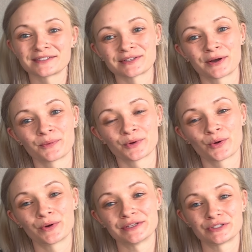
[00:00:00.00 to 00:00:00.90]
So we're
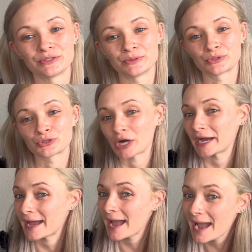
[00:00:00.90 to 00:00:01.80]
going to try
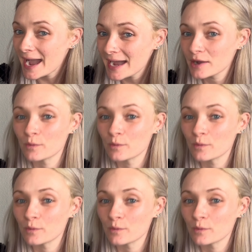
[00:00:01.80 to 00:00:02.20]
a hack,